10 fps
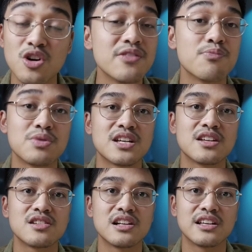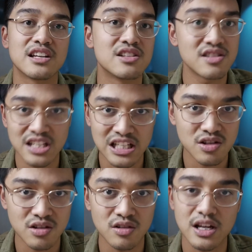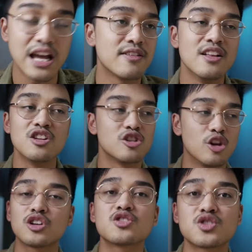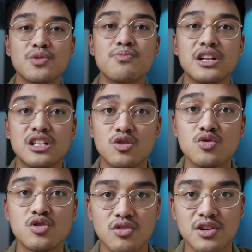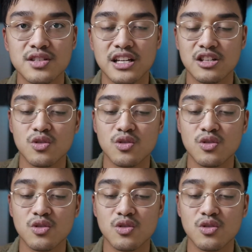potentially a teacher. Look at somebody you trust and you